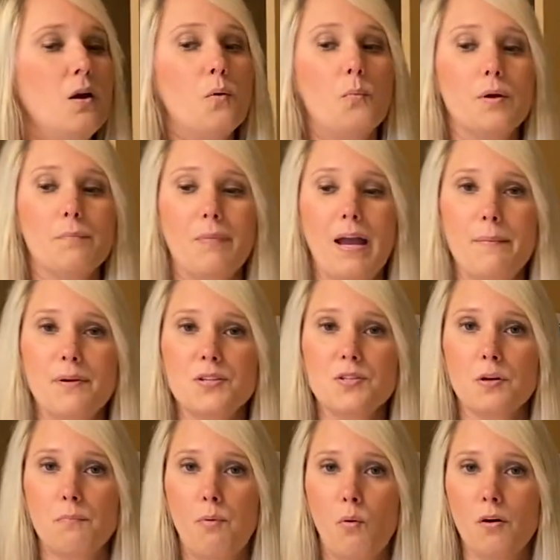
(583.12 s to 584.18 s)
When babies
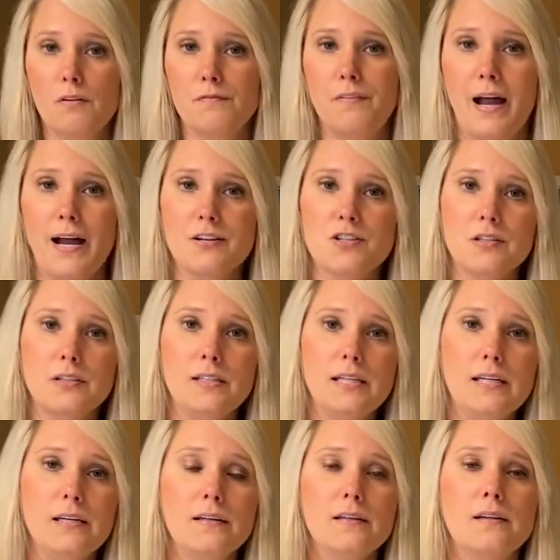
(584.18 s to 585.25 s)
are born
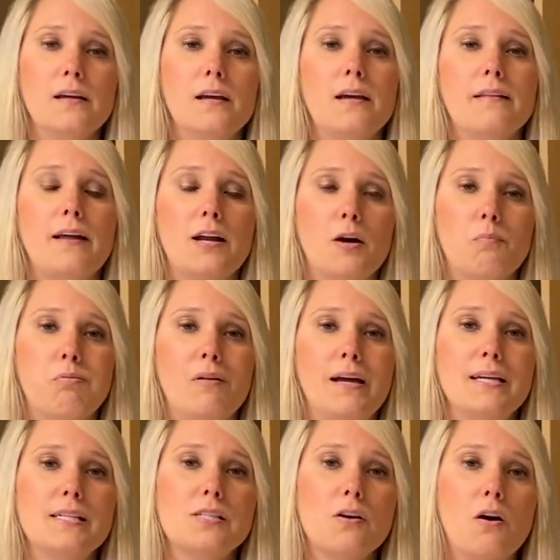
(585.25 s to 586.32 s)
vaginally, they are
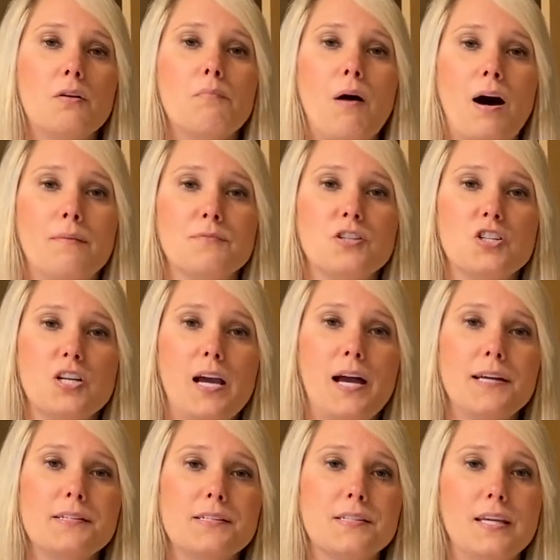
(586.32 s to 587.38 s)
placed on mom's
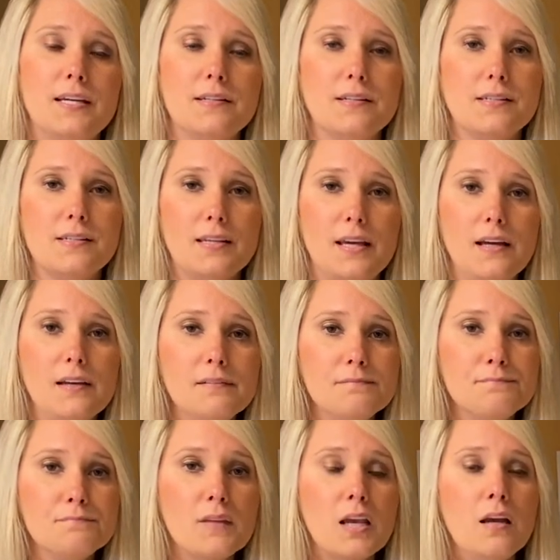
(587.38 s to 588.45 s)
chest, skin to
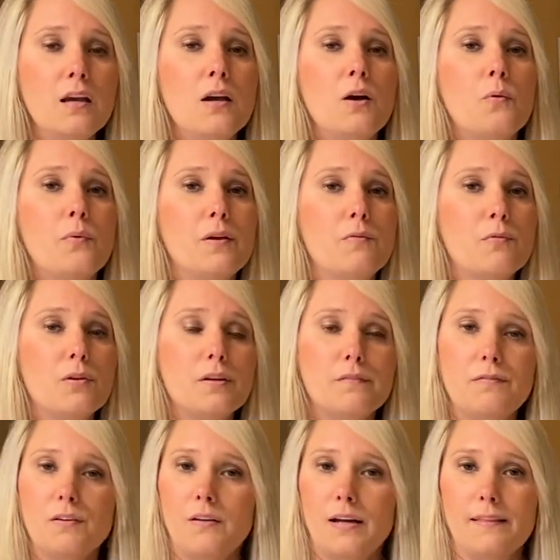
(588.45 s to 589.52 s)
skin. We really
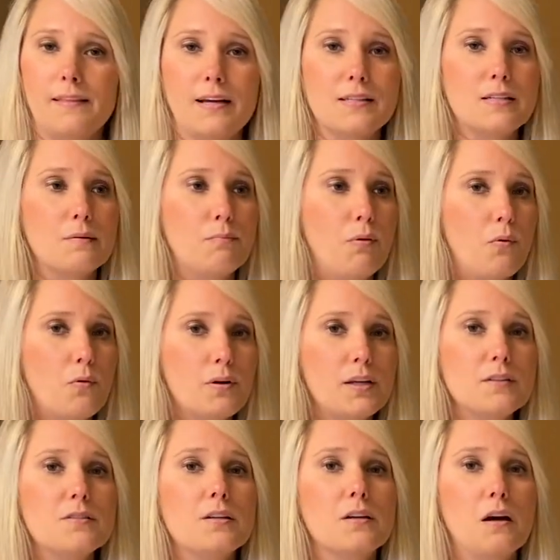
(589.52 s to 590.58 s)
feel like that's
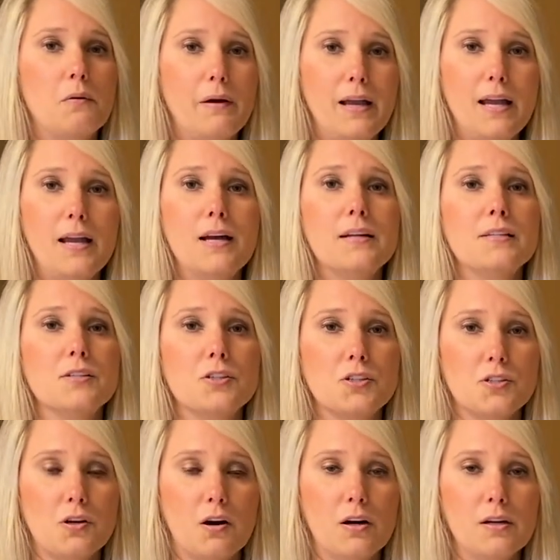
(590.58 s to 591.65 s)
important to go ahead and
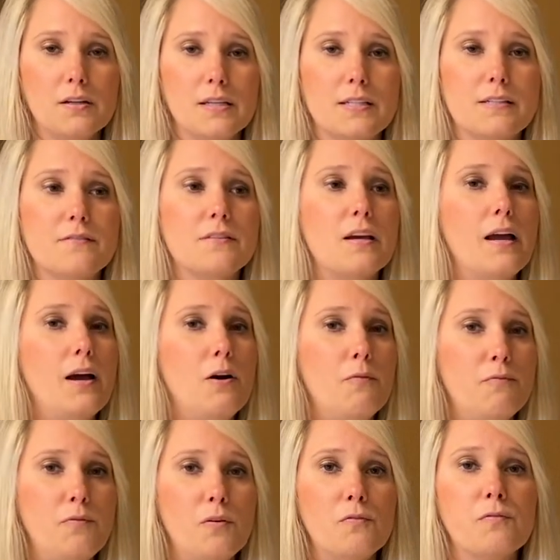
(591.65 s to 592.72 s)
start. It's
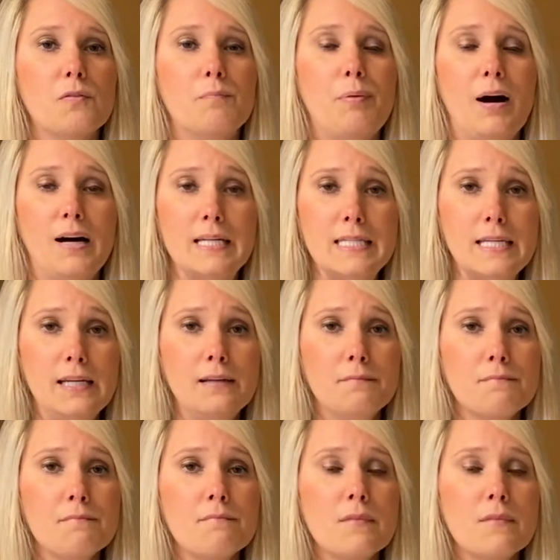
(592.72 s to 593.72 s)
helpful for bonding.